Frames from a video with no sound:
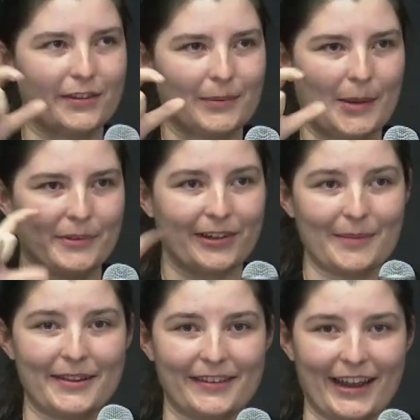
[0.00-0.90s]
sometimes
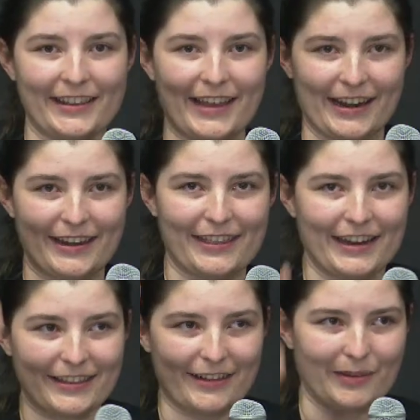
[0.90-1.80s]
climb inside that
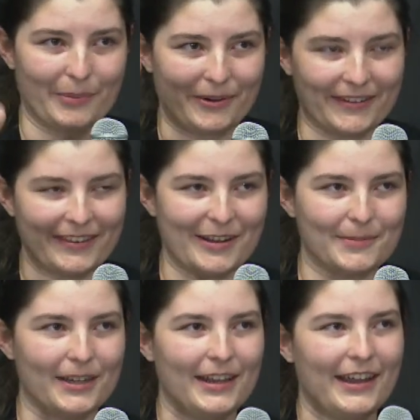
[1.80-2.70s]
thing that supports
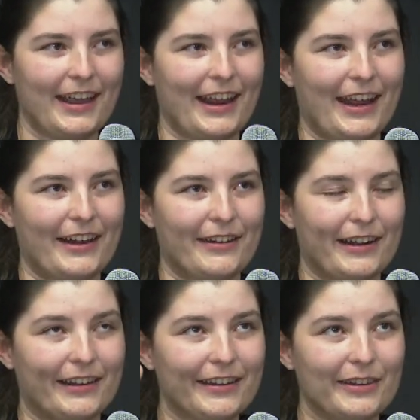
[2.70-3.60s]
them. And
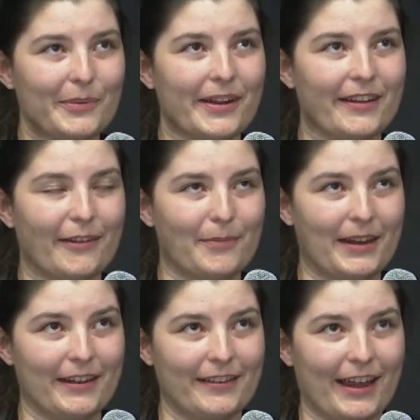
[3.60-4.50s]
at least the one that I've
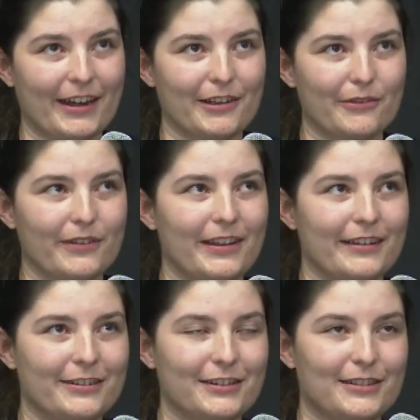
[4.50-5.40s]
been inside of
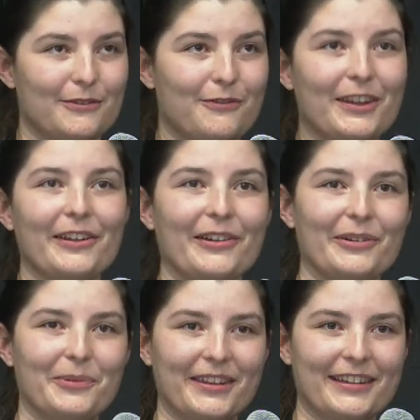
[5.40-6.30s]
is just
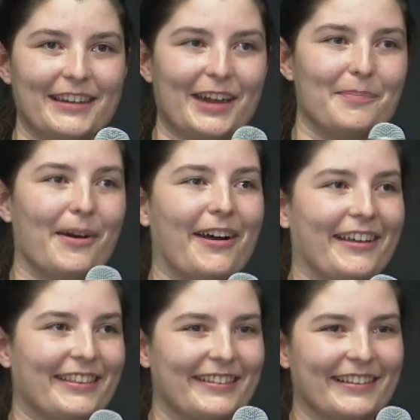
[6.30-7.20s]
filled with dead
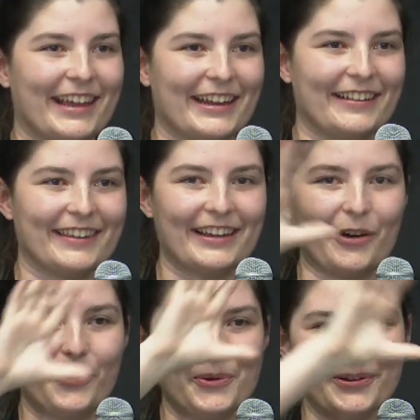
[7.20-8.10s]
moths. It's like a
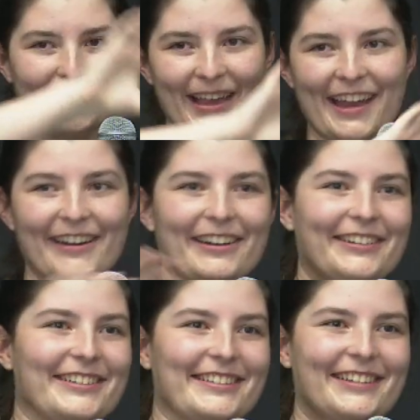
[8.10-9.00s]
whole layer
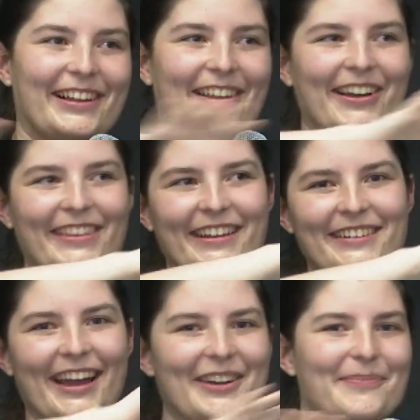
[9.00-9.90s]
just along the
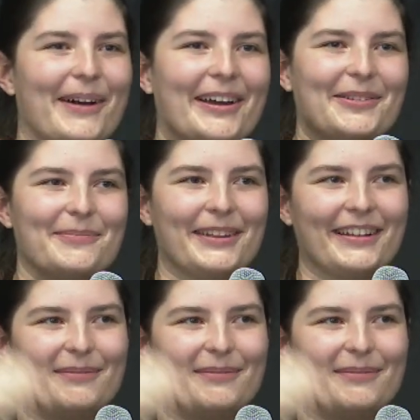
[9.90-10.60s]
entire bottom, because